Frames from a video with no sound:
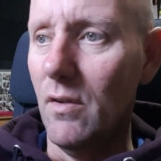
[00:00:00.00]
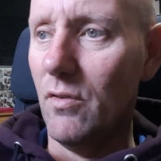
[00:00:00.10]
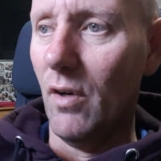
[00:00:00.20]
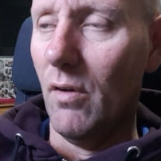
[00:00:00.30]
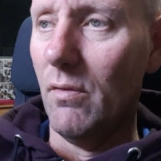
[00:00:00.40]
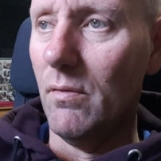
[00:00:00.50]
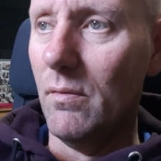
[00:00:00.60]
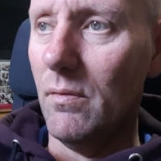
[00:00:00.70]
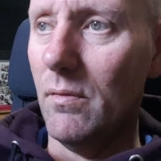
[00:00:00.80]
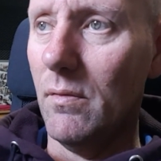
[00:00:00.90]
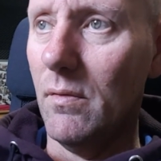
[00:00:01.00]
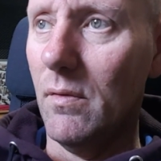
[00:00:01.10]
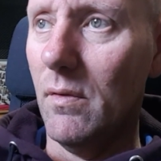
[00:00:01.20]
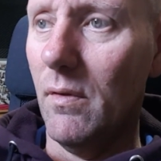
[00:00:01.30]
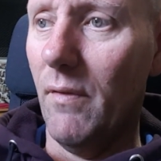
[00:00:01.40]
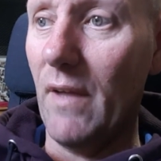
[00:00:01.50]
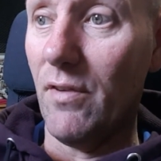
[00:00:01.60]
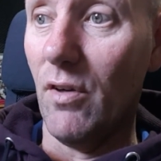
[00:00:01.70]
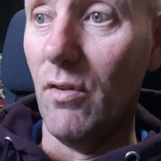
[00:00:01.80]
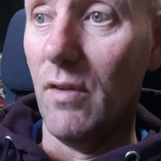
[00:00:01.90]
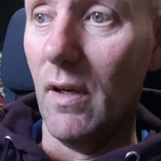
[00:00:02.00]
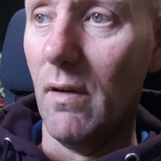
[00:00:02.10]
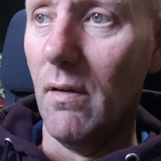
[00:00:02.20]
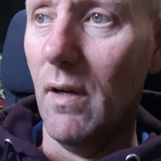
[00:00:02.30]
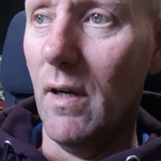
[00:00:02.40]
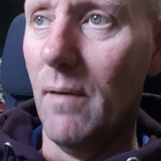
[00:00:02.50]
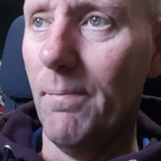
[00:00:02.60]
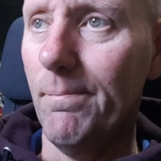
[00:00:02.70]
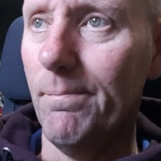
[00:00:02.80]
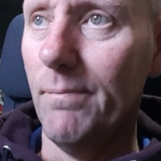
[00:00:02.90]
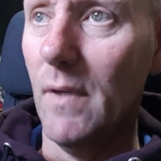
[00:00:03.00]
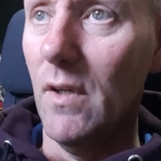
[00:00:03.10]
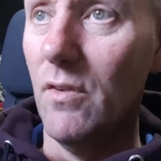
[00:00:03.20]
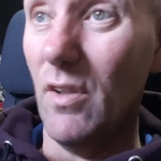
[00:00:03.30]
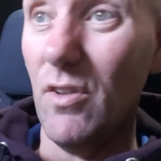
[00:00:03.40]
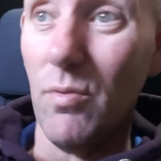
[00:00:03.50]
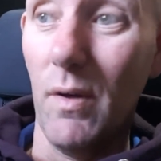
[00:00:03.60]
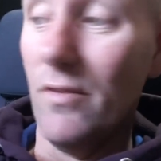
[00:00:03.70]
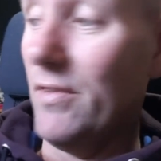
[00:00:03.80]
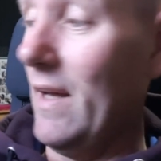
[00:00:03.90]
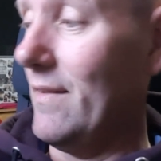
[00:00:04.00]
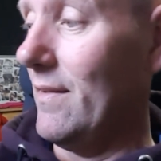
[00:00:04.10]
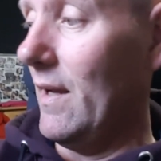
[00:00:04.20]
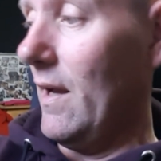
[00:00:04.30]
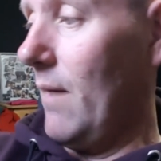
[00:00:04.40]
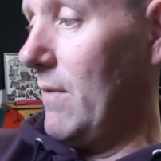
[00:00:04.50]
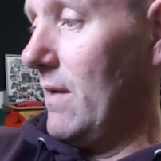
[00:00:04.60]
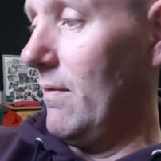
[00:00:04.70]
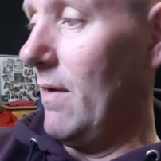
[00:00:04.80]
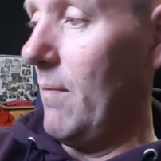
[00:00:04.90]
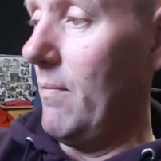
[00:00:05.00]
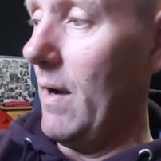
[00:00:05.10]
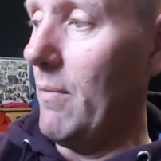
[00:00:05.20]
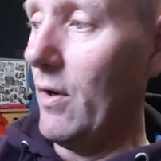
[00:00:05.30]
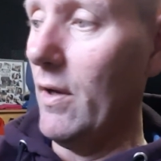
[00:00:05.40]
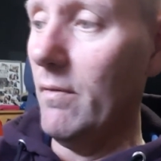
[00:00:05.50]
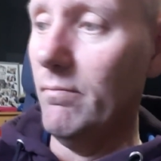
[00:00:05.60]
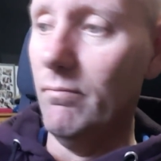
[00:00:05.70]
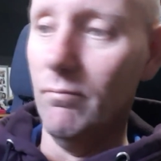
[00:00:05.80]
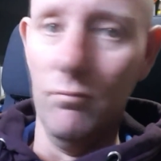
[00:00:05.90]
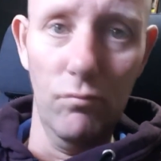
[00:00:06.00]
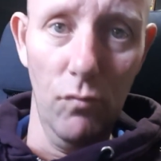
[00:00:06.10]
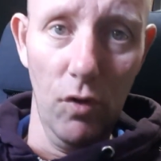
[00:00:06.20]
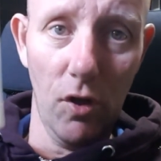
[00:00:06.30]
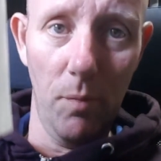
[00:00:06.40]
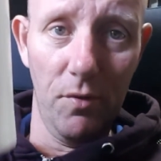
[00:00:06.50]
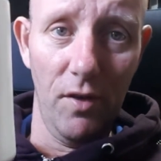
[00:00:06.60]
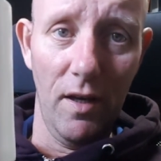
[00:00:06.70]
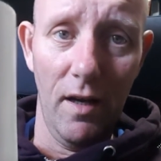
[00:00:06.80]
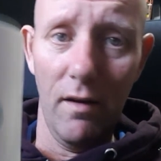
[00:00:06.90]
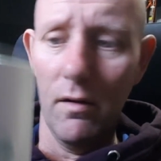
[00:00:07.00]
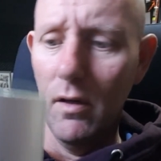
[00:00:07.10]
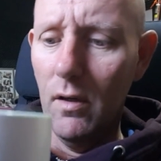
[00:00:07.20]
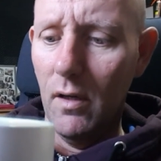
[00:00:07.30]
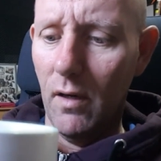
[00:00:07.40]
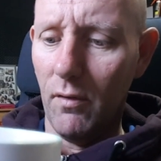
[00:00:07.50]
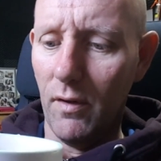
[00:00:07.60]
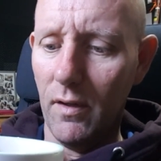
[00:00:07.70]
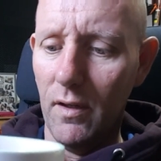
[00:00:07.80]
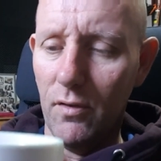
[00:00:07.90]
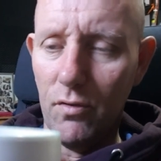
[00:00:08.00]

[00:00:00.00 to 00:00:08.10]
So that's a good thing. So I just wanted to say it today. I mean, I'm on a cup of tea here. I've got the